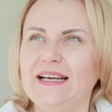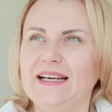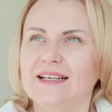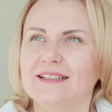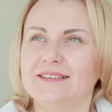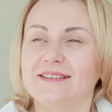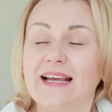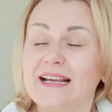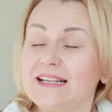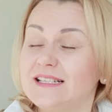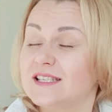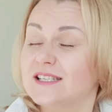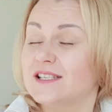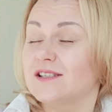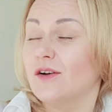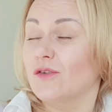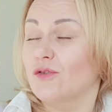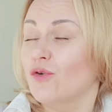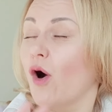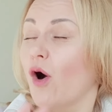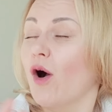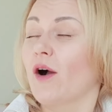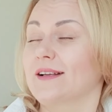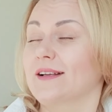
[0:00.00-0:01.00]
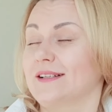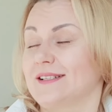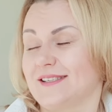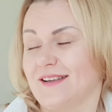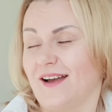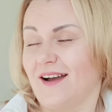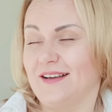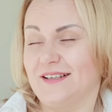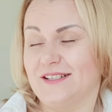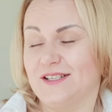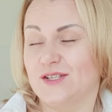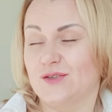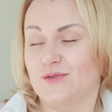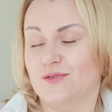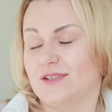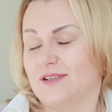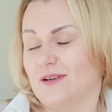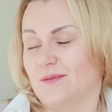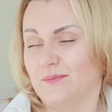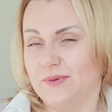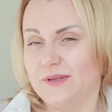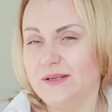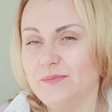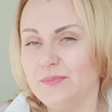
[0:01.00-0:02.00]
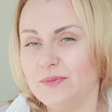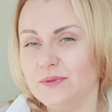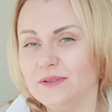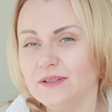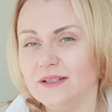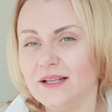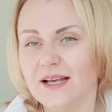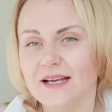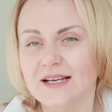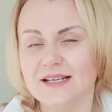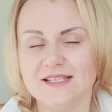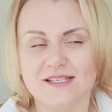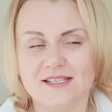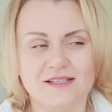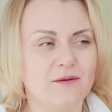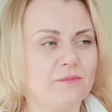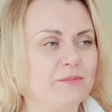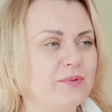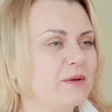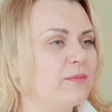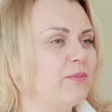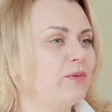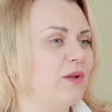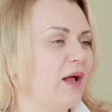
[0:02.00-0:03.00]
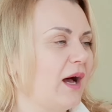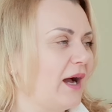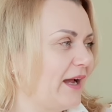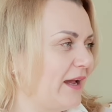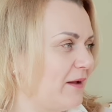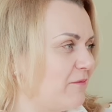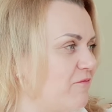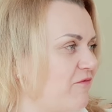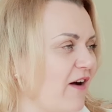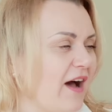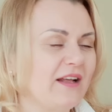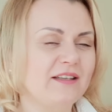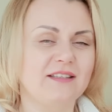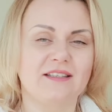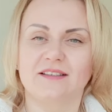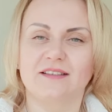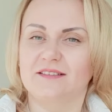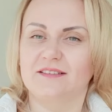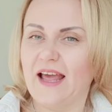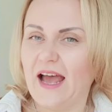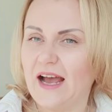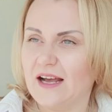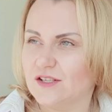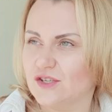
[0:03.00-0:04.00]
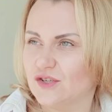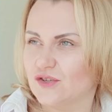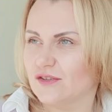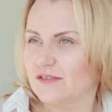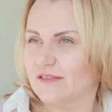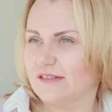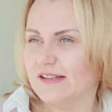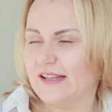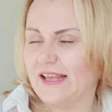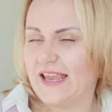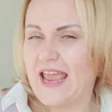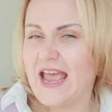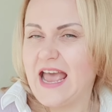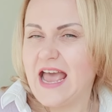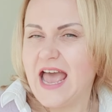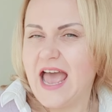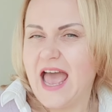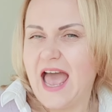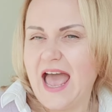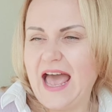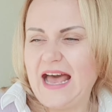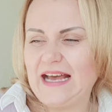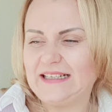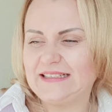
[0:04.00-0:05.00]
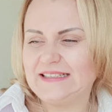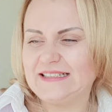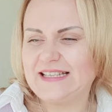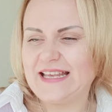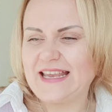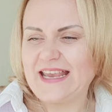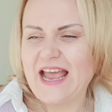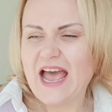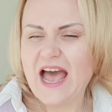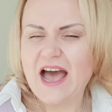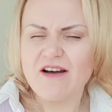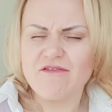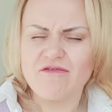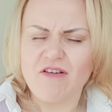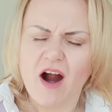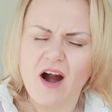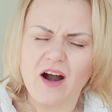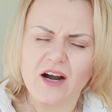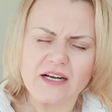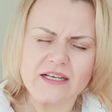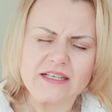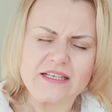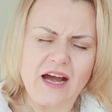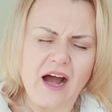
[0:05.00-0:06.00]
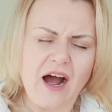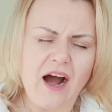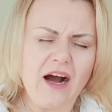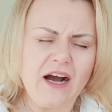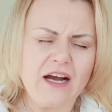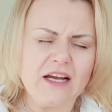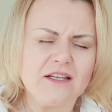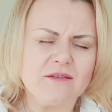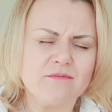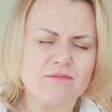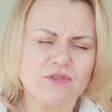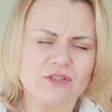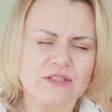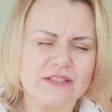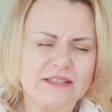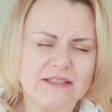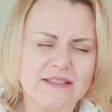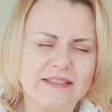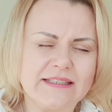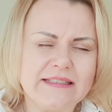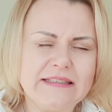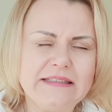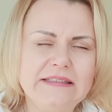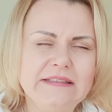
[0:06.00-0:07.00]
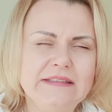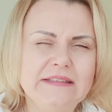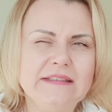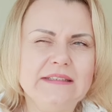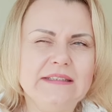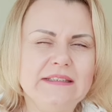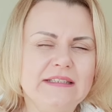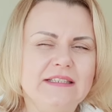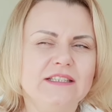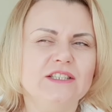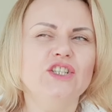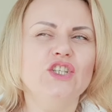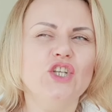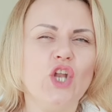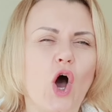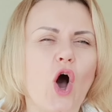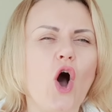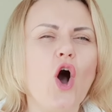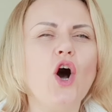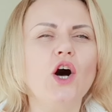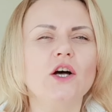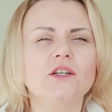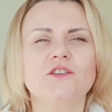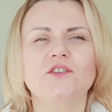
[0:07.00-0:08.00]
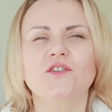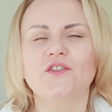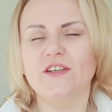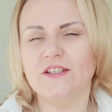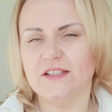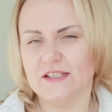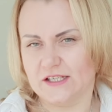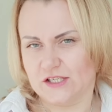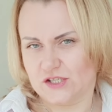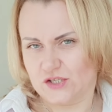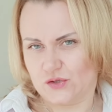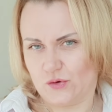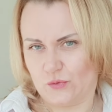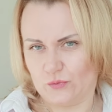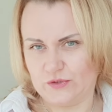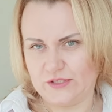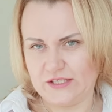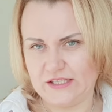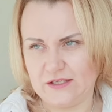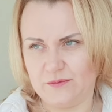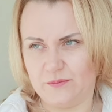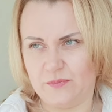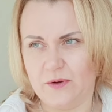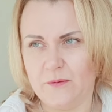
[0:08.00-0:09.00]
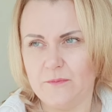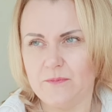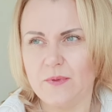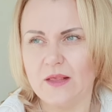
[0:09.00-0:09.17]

That's rocket science to some people. Some people are empathic naturally and they have hard time really not feeling so deep.